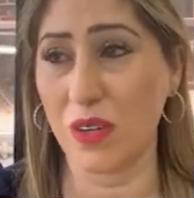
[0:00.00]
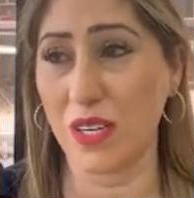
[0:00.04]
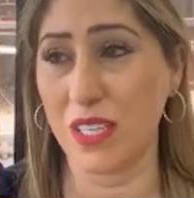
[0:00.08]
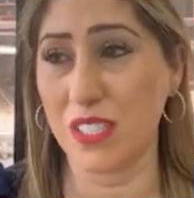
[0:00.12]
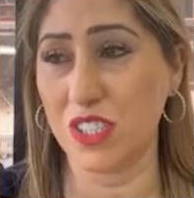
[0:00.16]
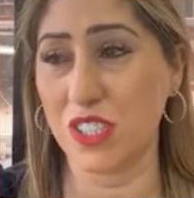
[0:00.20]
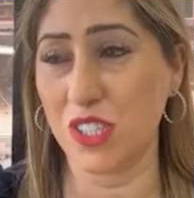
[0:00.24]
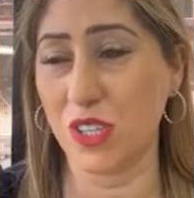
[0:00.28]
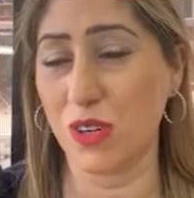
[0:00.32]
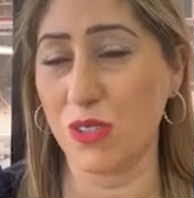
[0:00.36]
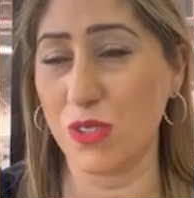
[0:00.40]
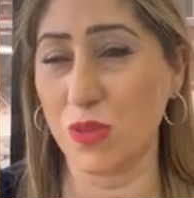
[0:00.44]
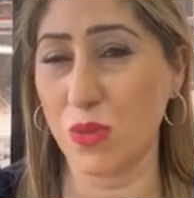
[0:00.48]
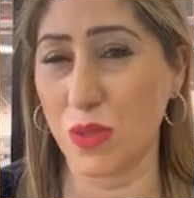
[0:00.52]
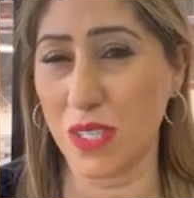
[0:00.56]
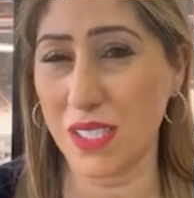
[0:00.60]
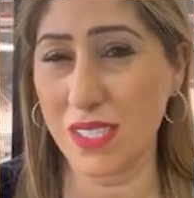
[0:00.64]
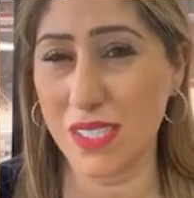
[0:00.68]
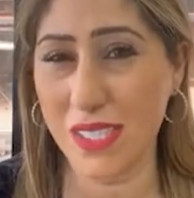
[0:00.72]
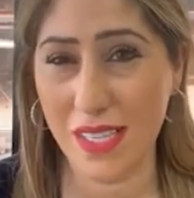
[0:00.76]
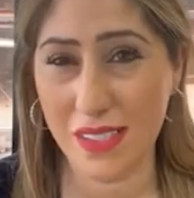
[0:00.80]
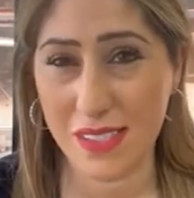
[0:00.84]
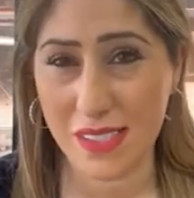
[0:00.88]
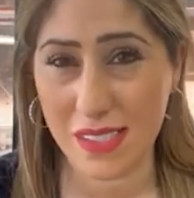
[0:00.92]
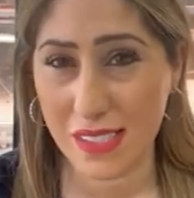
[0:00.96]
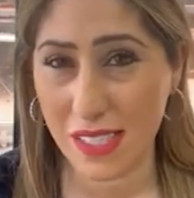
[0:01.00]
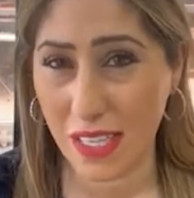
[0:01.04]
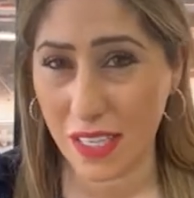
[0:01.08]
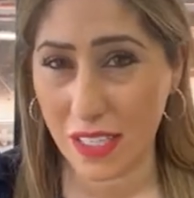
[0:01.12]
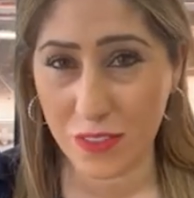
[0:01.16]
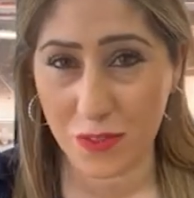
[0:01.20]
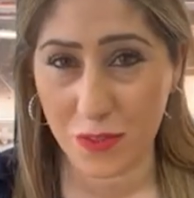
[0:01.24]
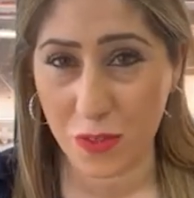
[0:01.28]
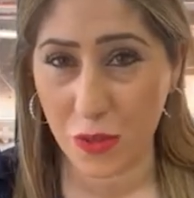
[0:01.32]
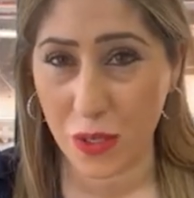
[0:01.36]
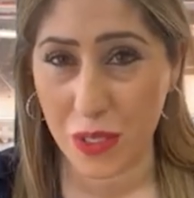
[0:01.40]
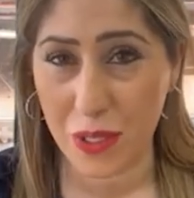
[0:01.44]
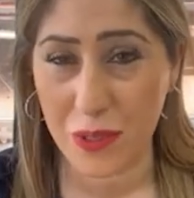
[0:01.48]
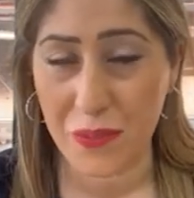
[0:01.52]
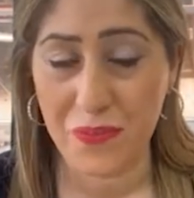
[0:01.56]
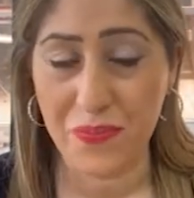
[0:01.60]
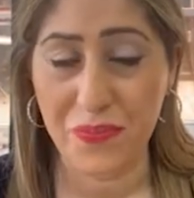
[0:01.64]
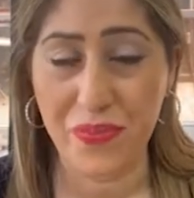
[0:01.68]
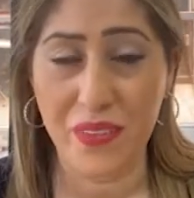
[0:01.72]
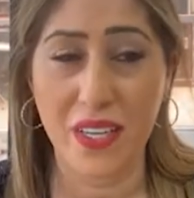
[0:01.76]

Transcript: And she goes, what does that stand for?